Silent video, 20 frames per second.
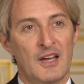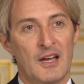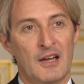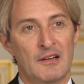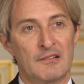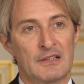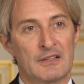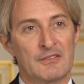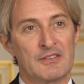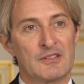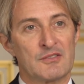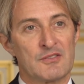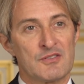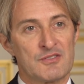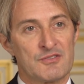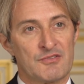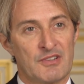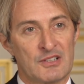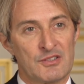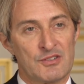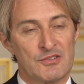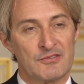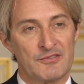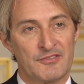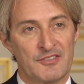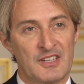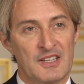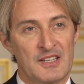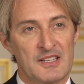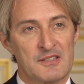our reconstruction
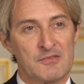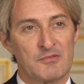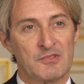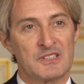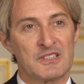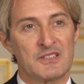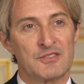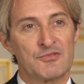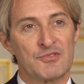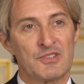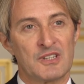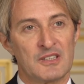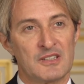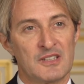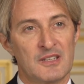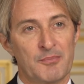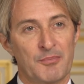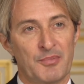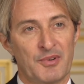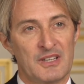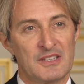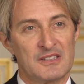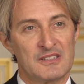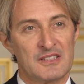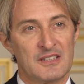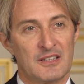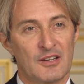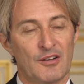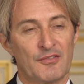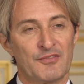phase with the 3D
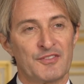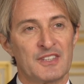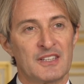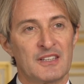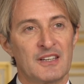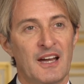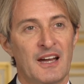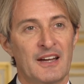printing of the